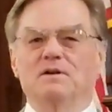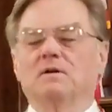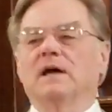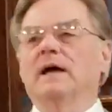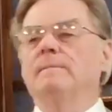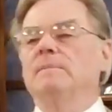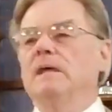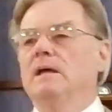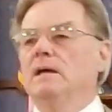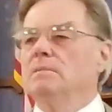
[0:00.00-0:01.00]
Okay,
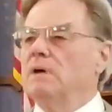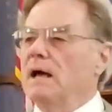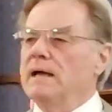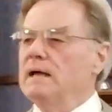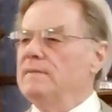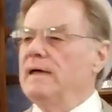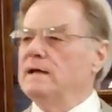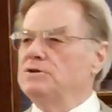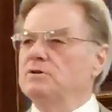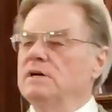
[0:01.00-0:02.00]
but I had
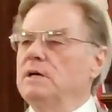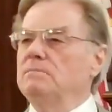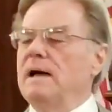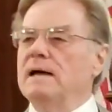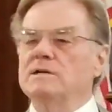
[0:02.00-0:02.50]
that dream back